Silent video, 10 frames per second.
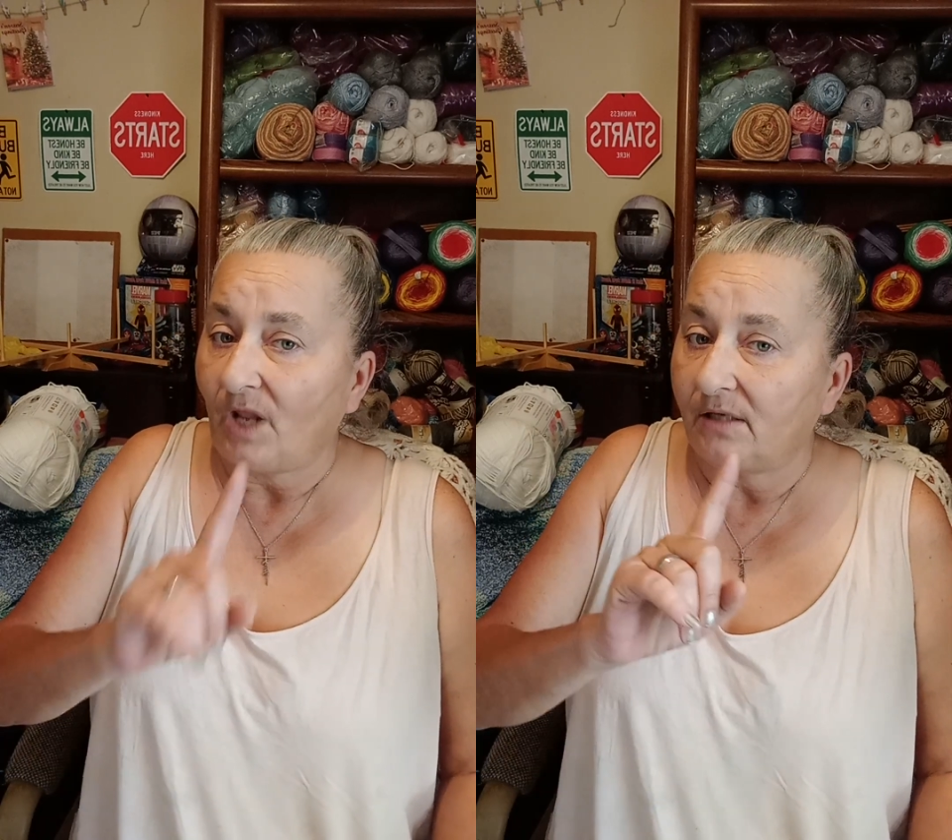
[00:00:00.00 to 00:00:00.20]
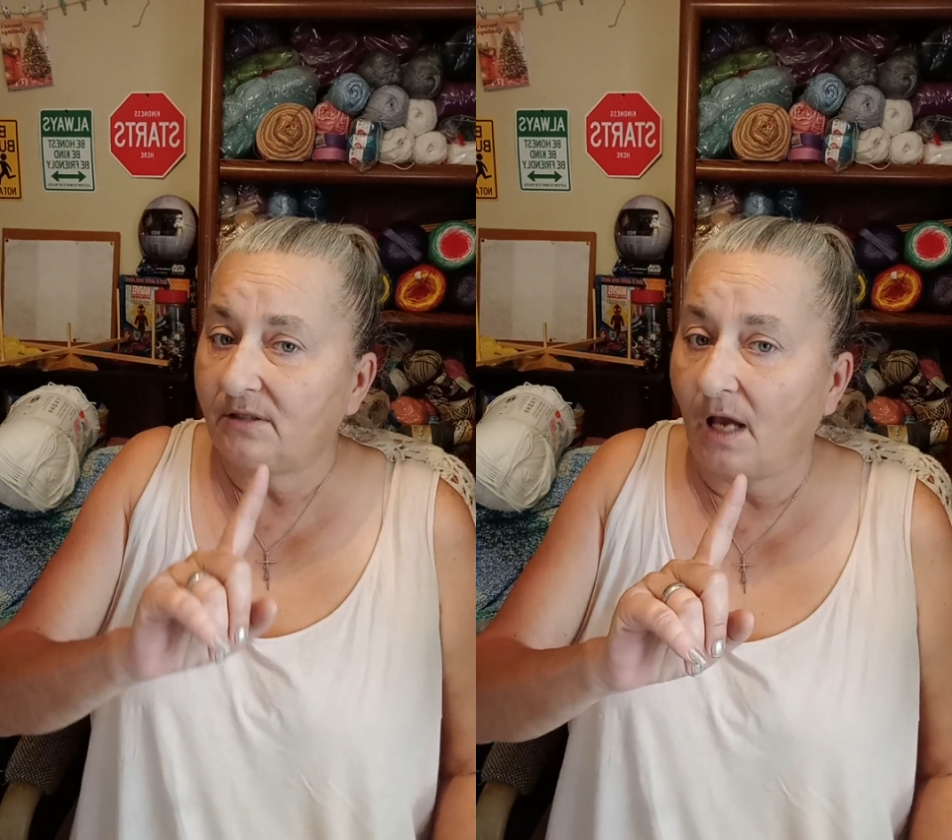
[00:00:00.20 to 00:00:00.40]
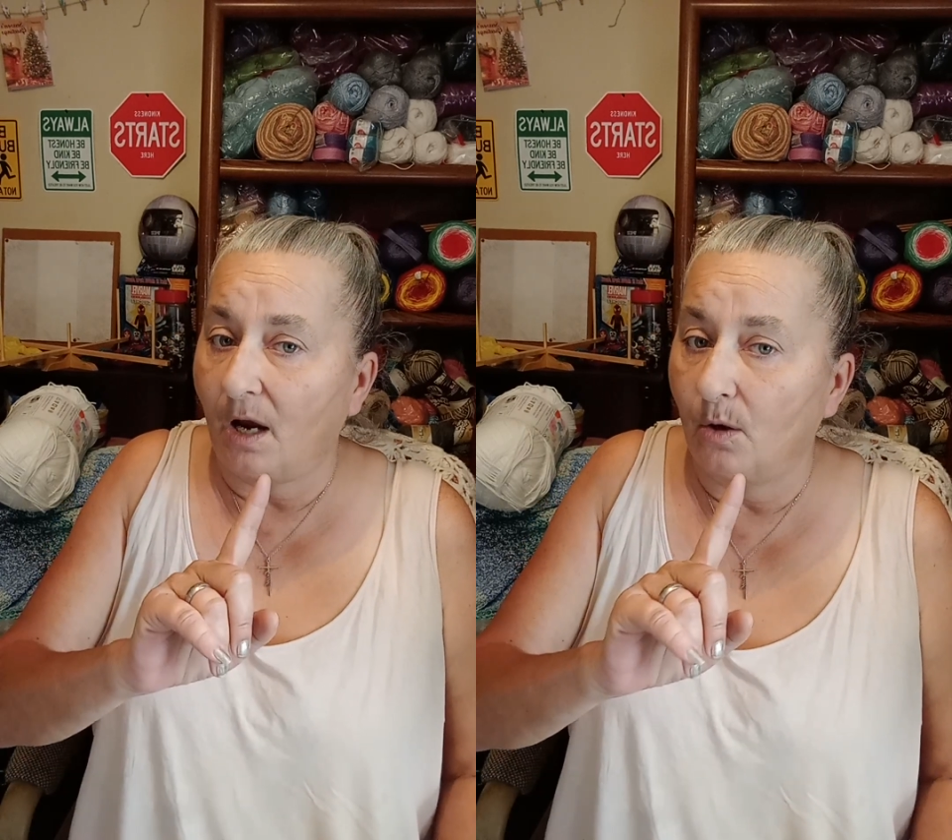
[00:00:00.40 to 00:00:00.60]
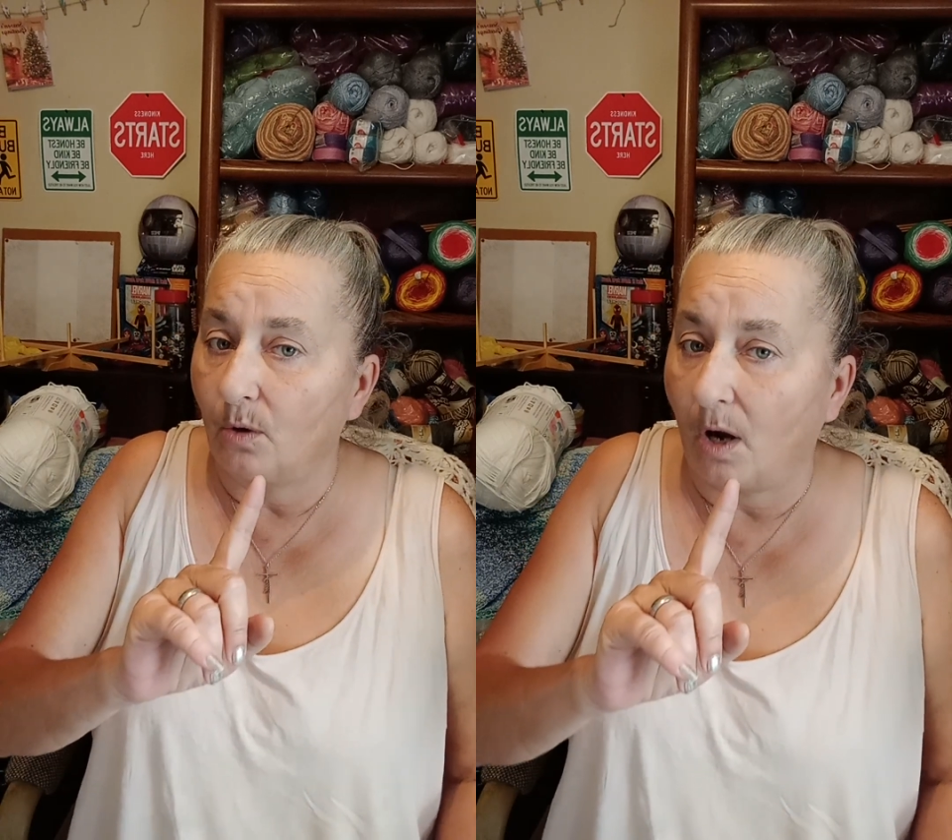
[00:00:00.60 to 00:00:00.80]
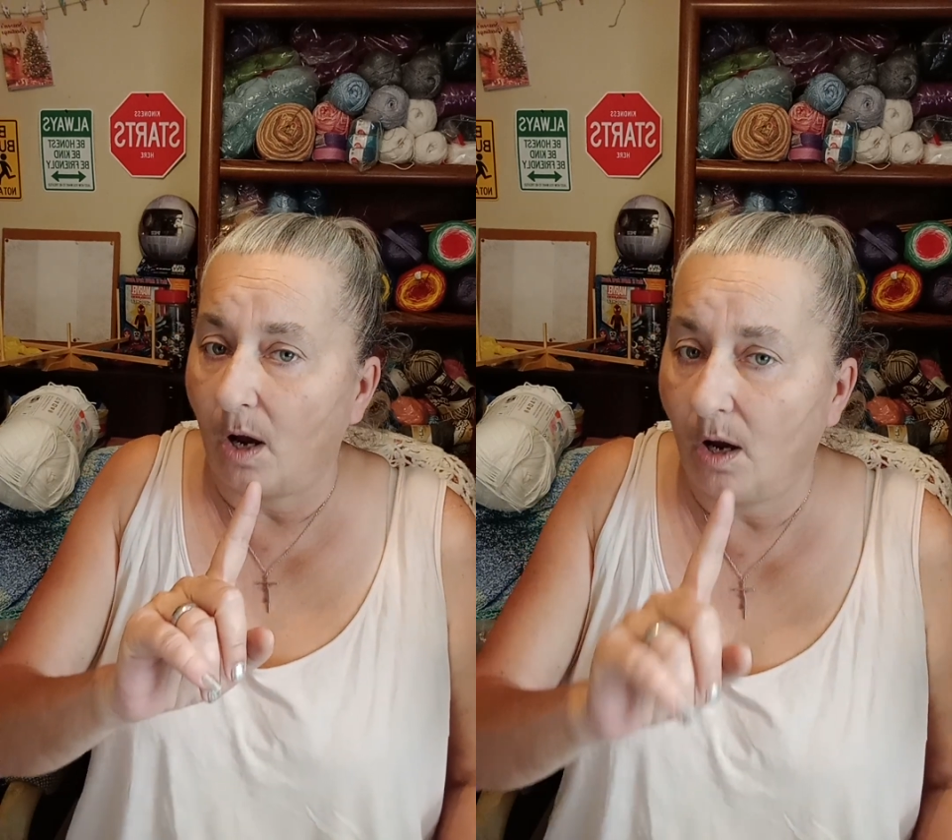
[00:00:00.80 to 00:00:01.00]

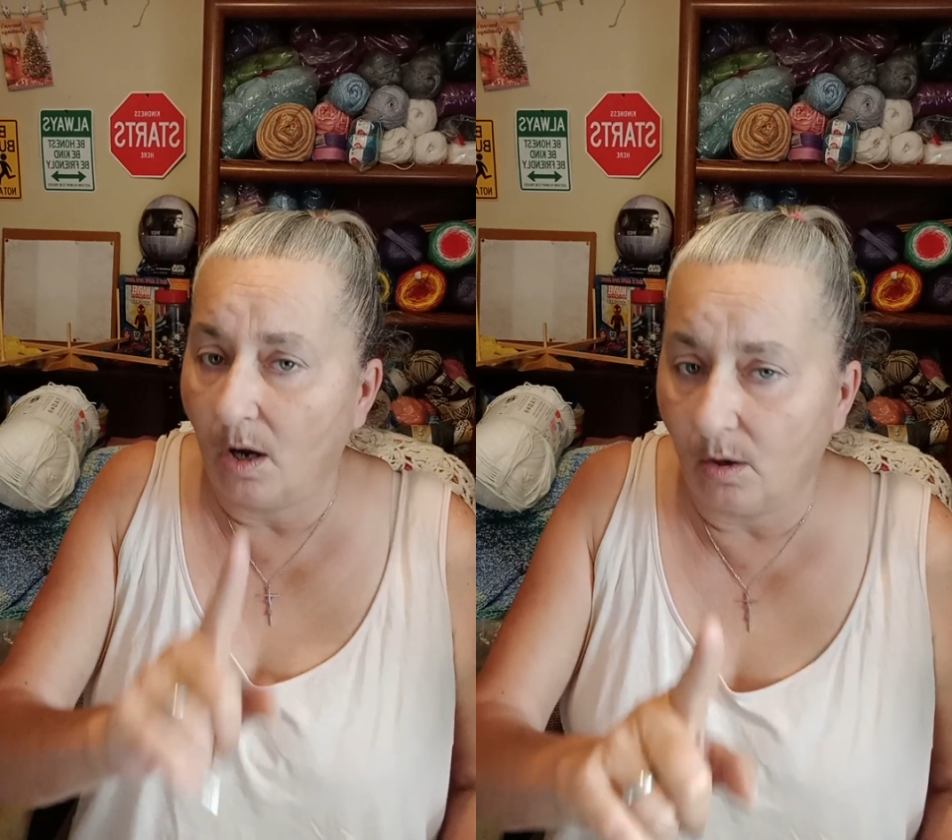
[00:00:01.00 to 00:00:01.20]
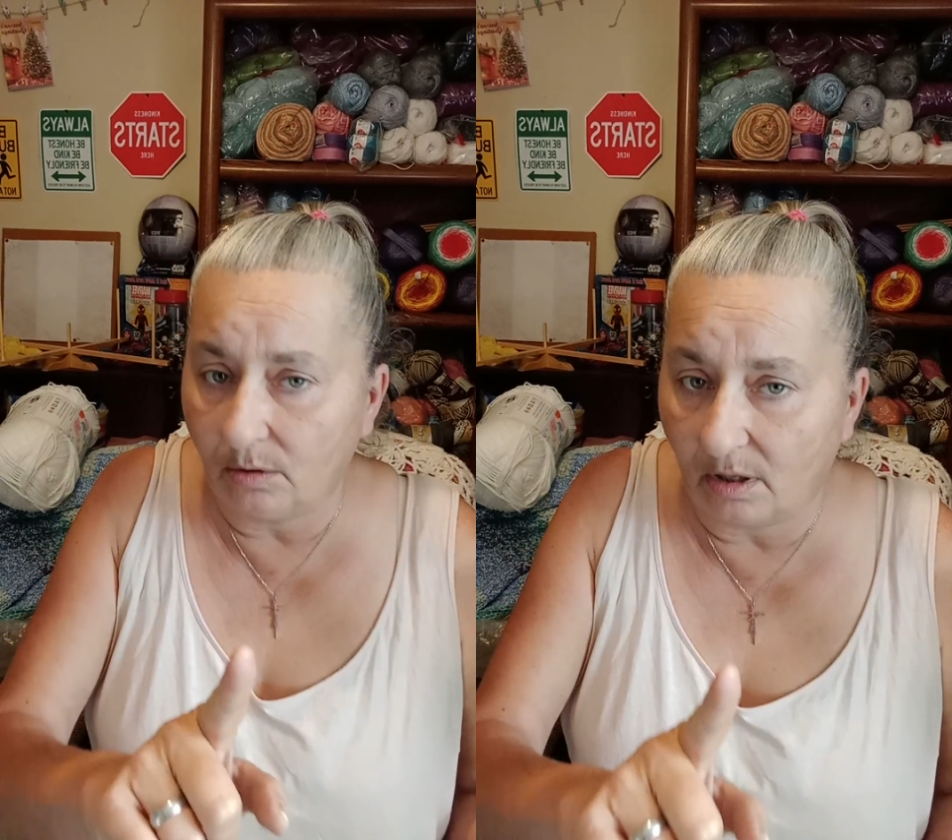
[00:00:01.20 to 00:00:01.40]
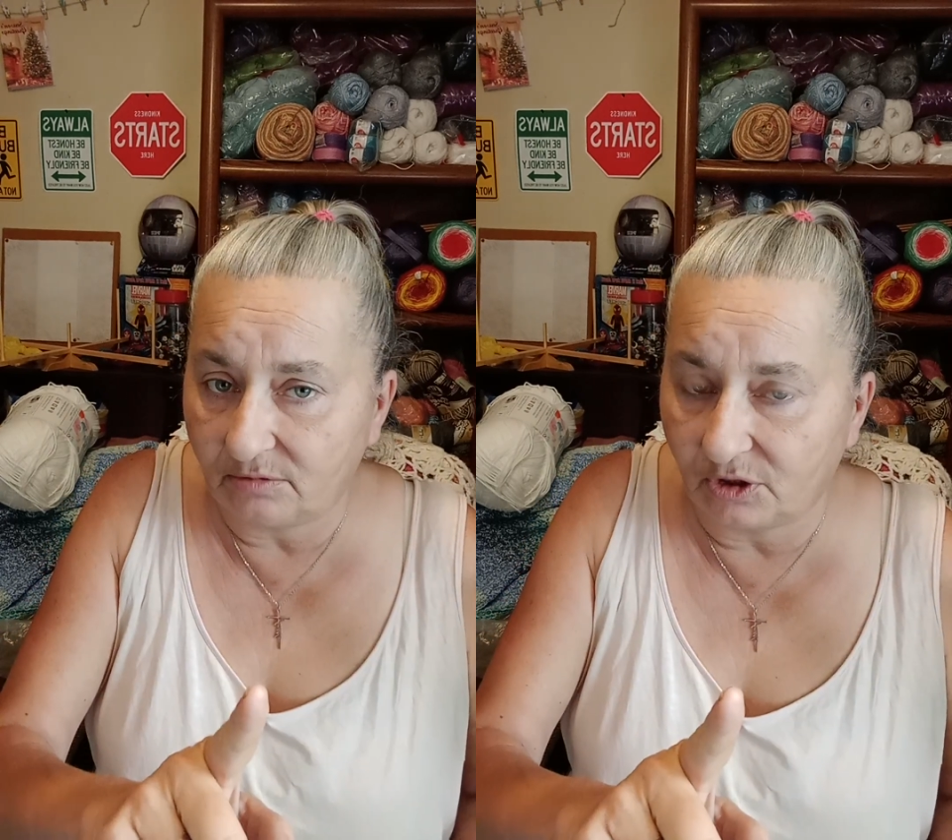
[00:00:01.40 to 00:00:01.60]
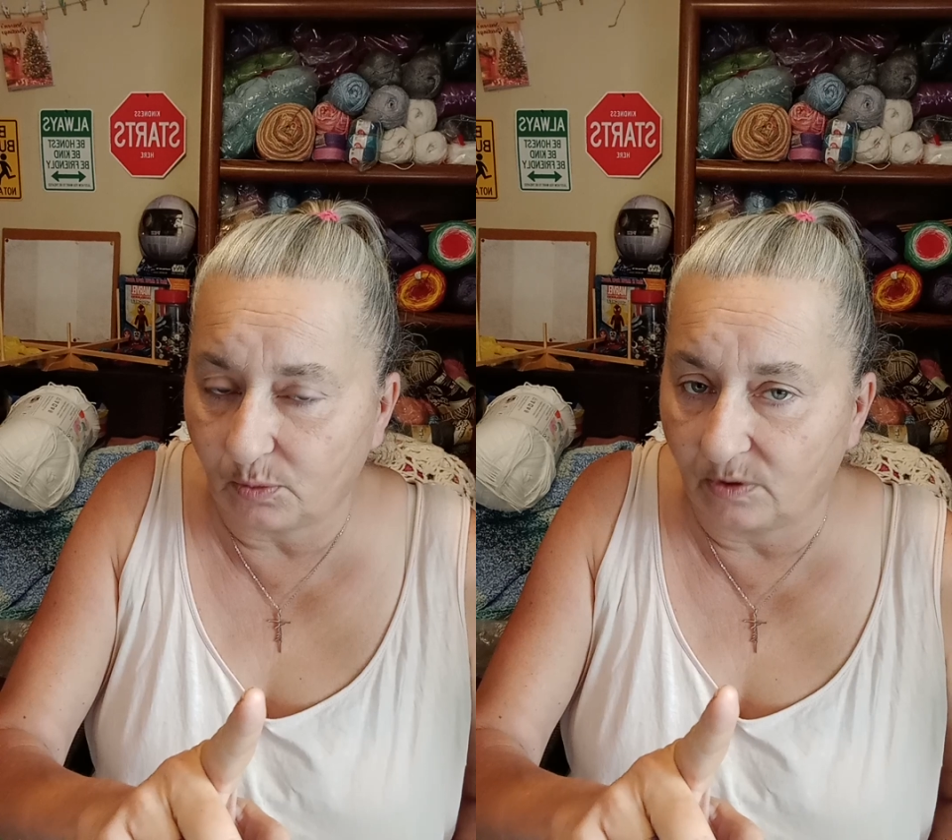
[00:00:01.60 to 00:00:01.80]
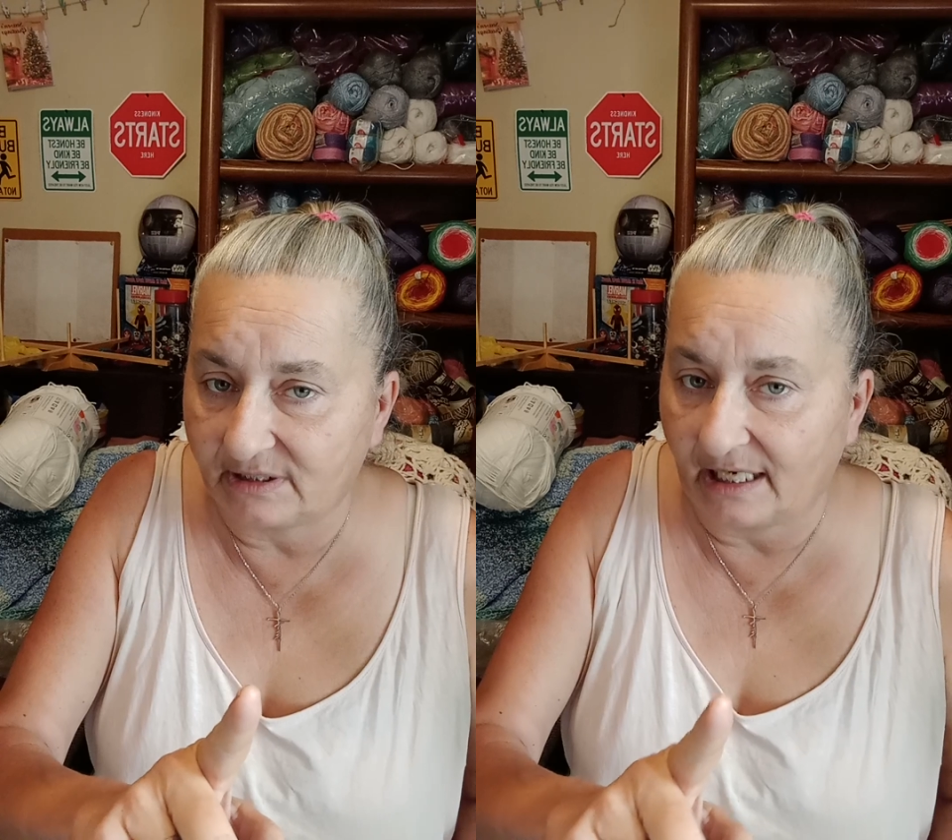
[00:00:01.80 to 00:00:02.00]
So hold on just
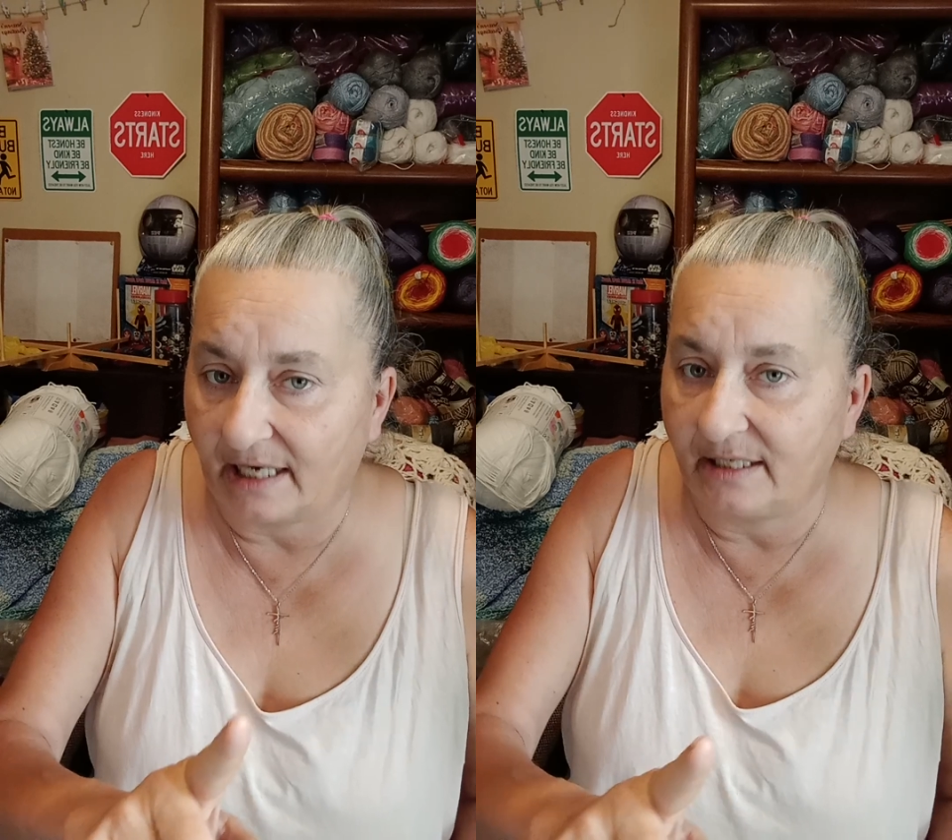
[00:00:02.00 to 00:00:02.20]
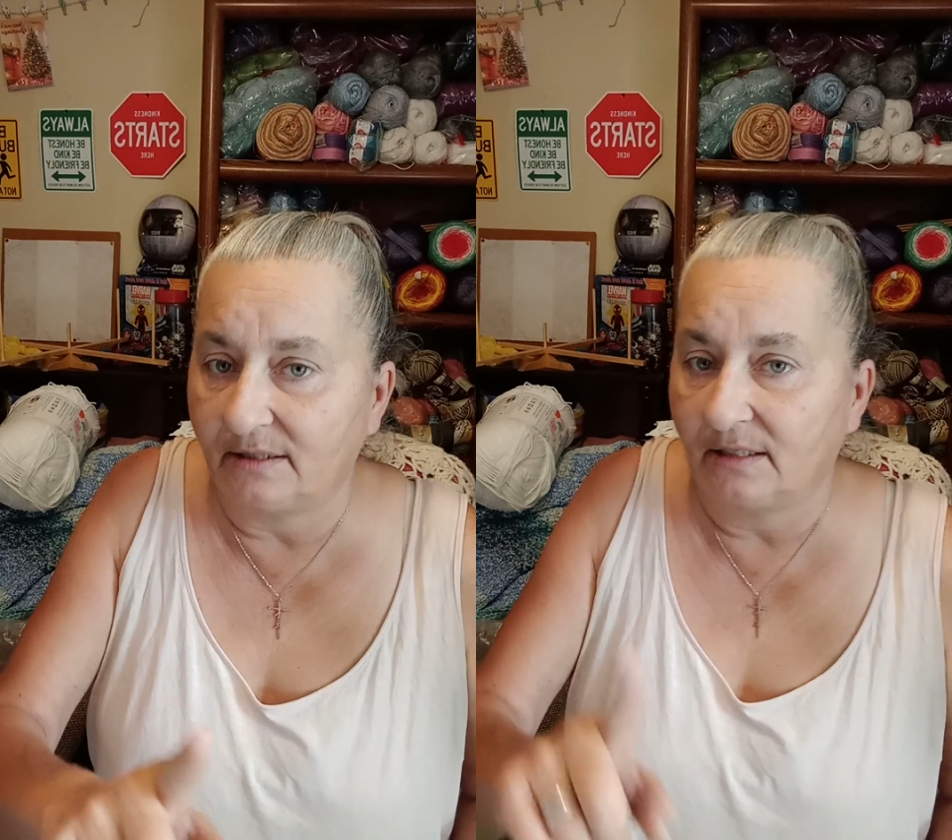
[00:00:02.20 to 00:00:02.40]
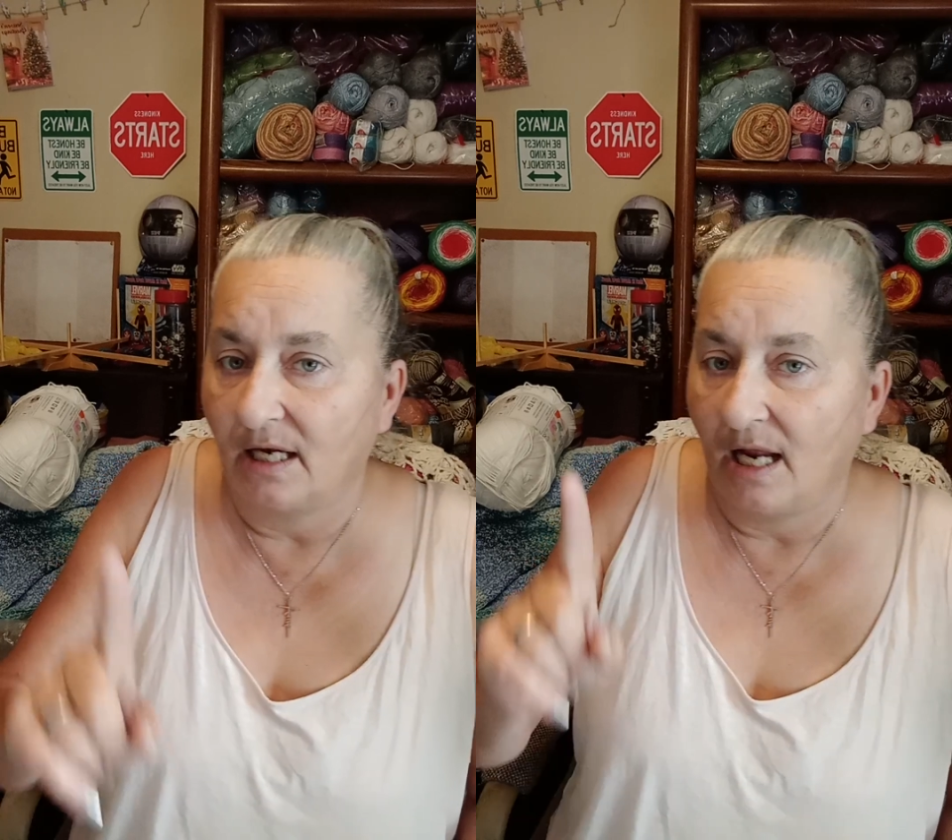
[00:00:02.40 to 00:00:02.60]
one second